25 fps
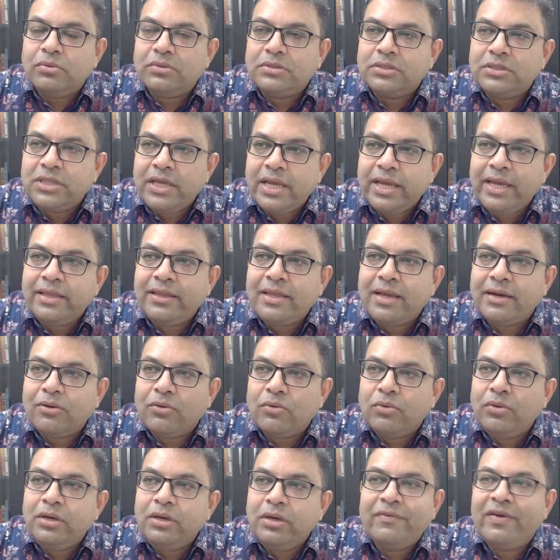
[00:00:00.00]
say that
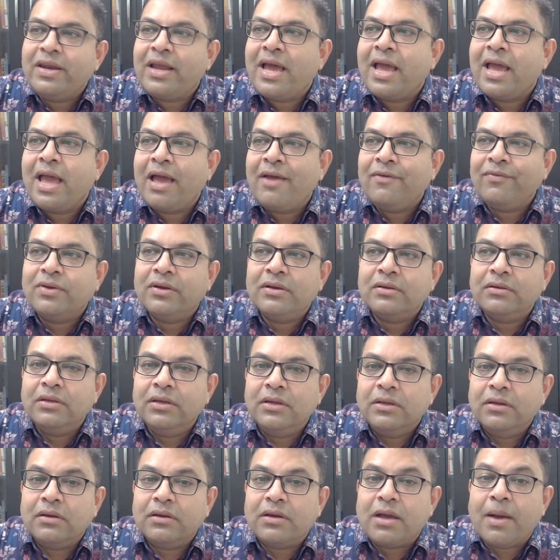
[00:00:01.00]
only when I have
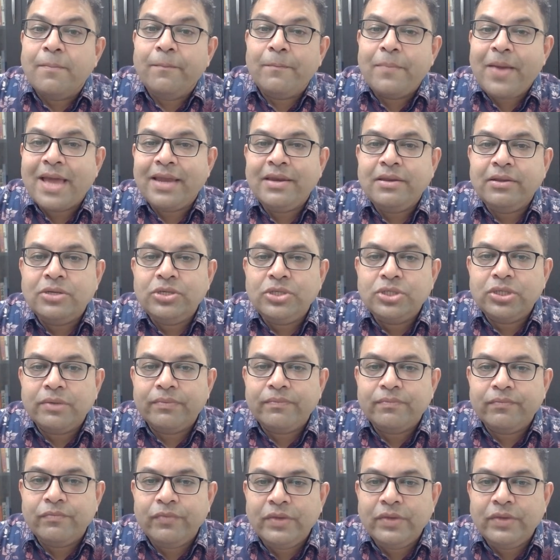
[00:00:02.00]
companionship